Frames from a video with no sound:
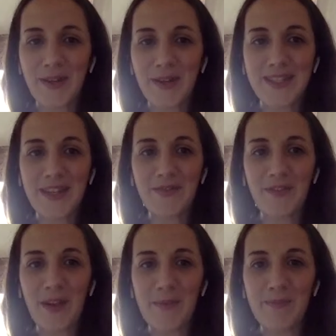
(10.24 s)
Torgersen
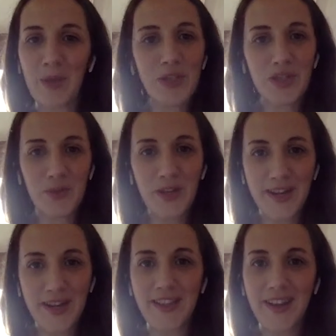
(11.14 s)
from Milk Stork,
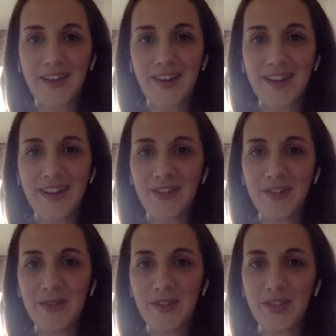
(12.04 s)
and I'll let her
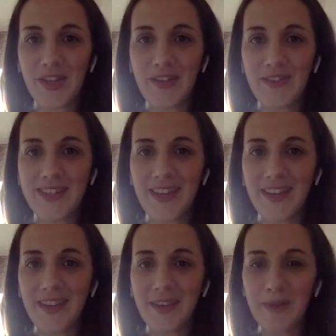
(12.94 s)
introduce herself and tell
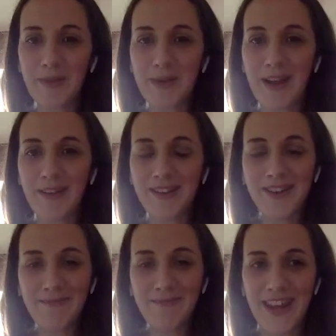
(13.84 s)
you a little bit about her
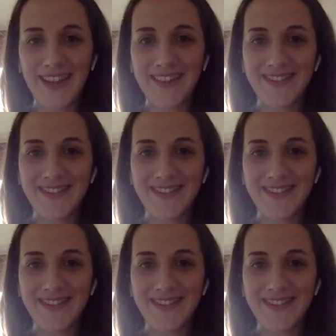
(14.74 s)
company.